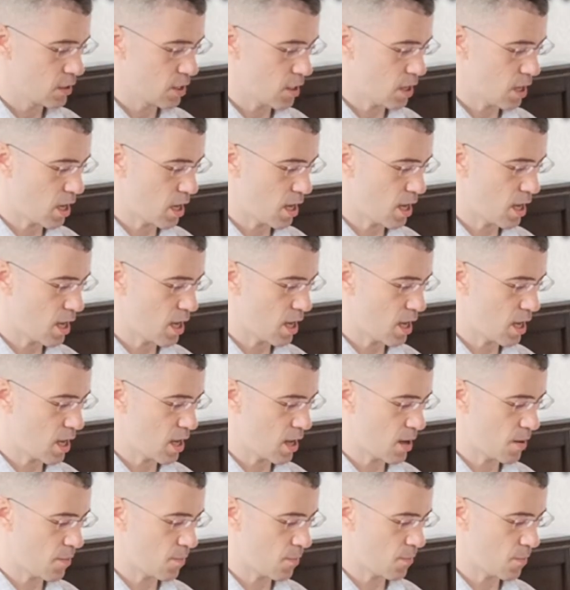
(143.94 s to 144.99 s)

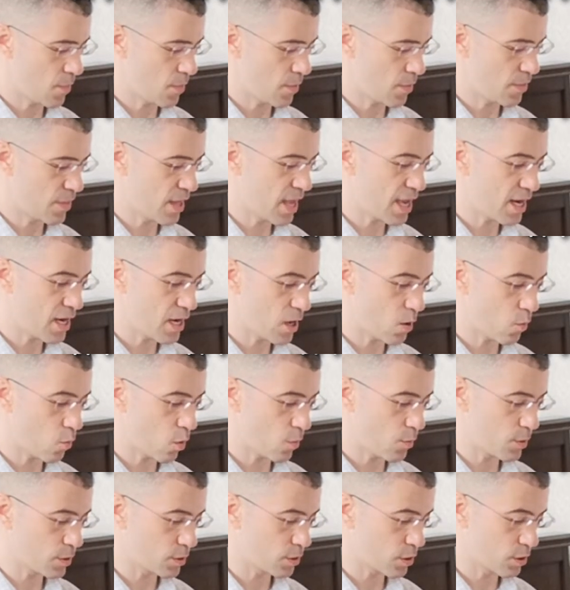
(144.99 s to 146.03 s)
Then what
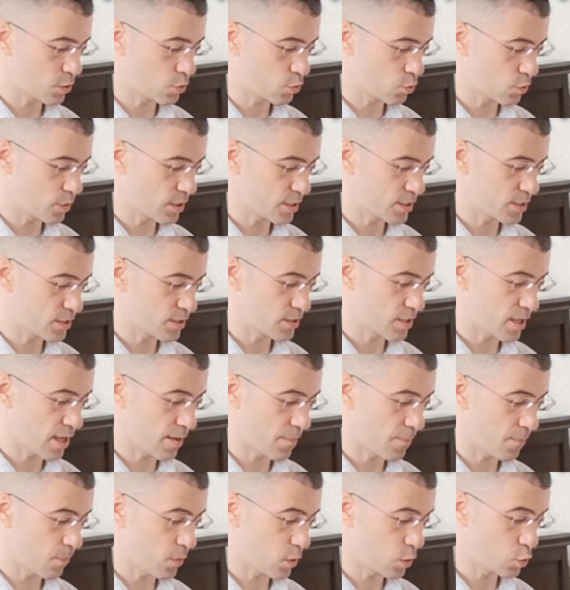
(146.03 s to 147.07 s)
we're going to do is
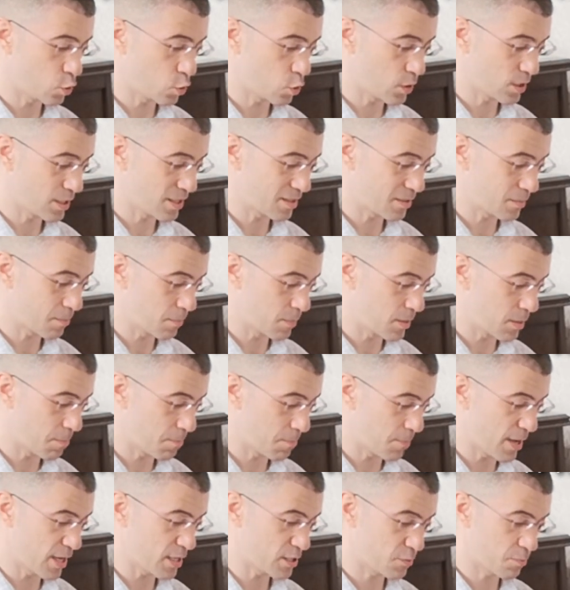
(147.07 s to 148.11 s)
do the
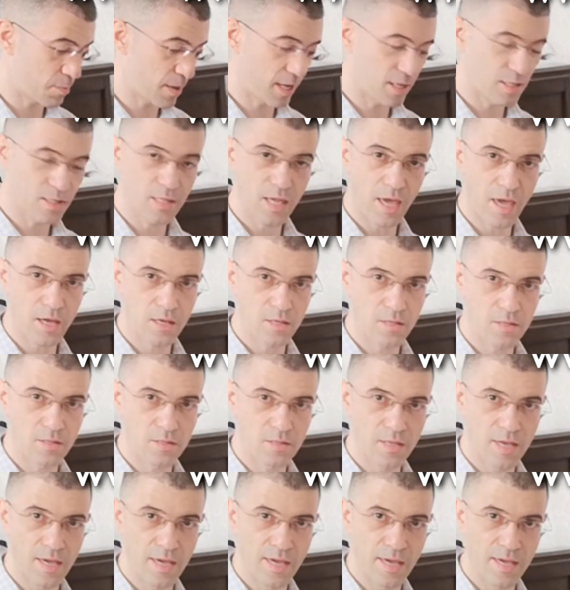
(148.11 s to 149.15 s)
perspective
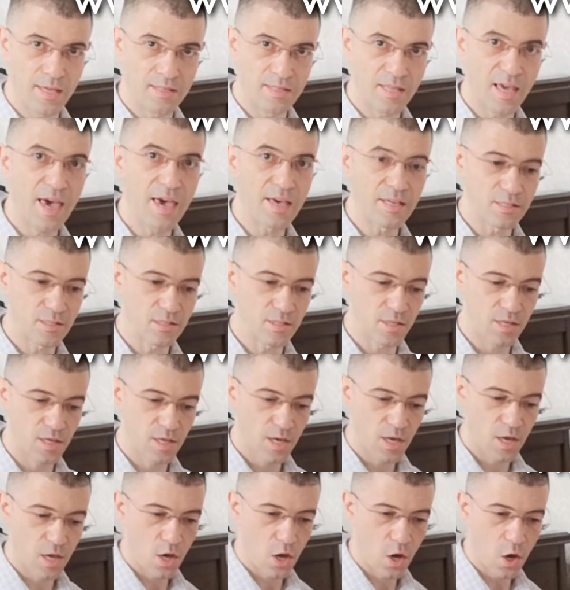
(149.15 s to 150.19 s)
test
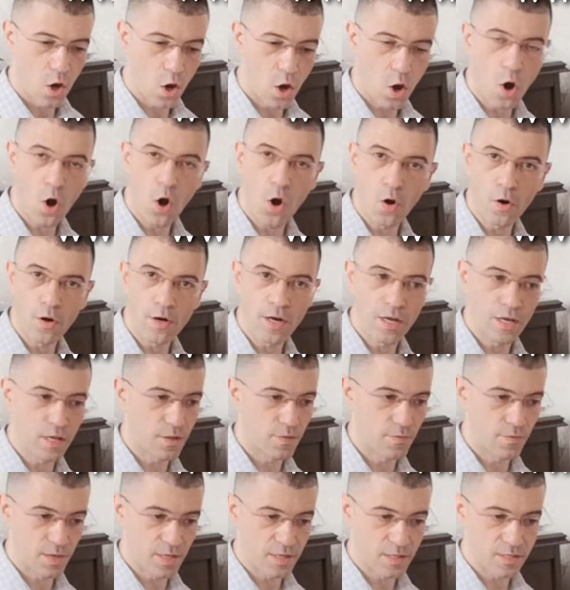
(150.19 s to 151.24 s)
on
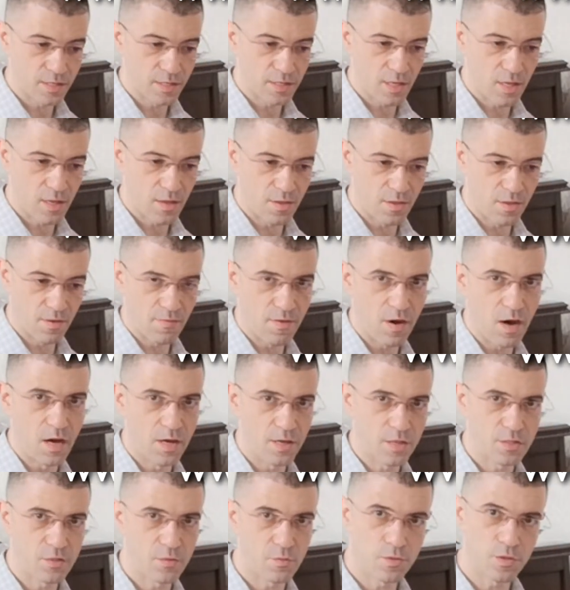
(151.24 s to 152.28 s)
this
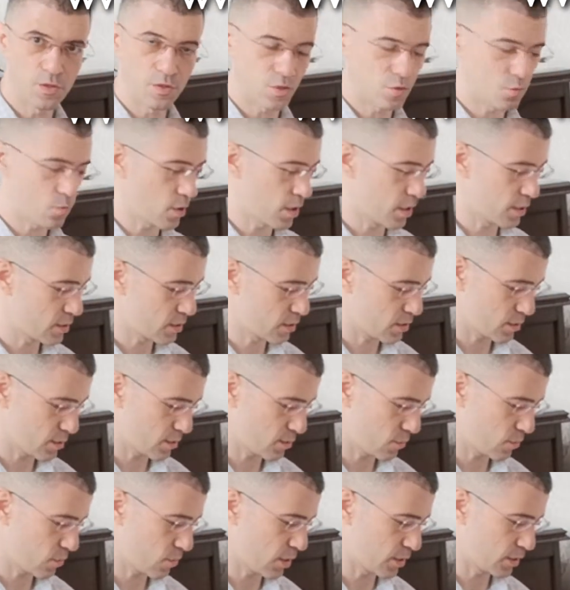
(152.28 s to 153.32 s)
device, which is
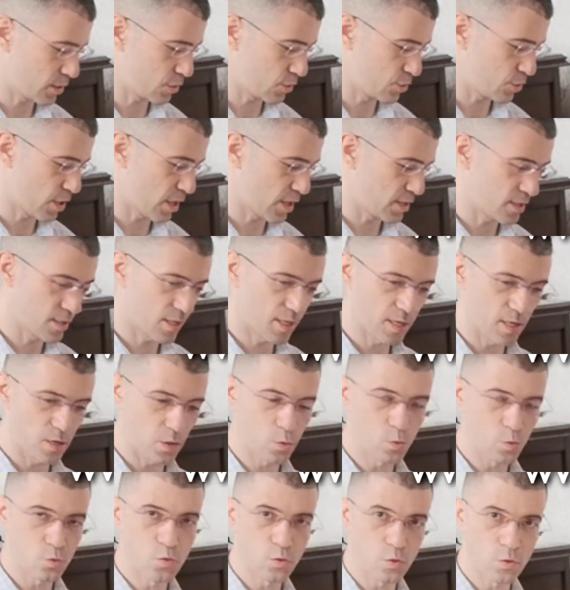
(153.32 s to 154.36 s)
quite interesting, and
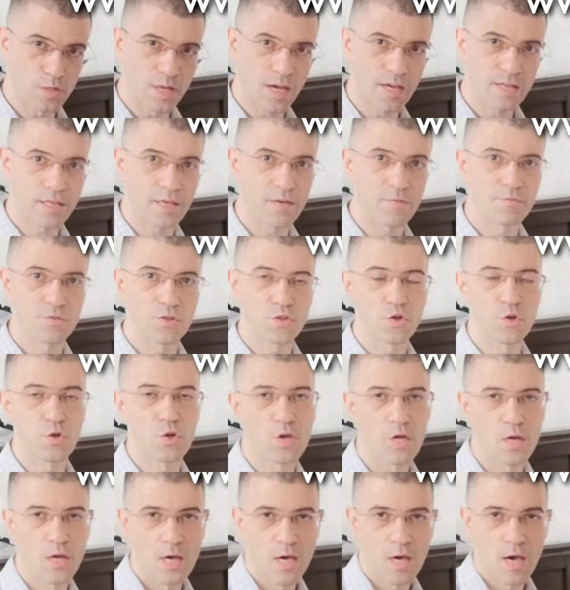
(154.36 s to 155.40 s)
also that gives you
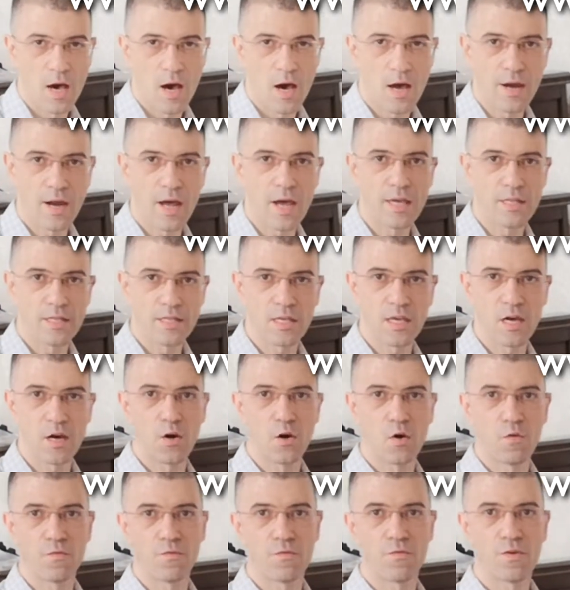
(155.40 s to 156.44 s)
an idea
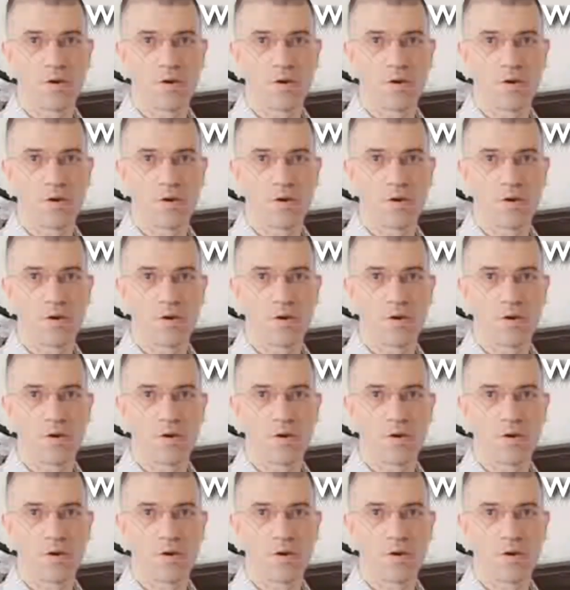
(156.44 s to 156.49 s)
of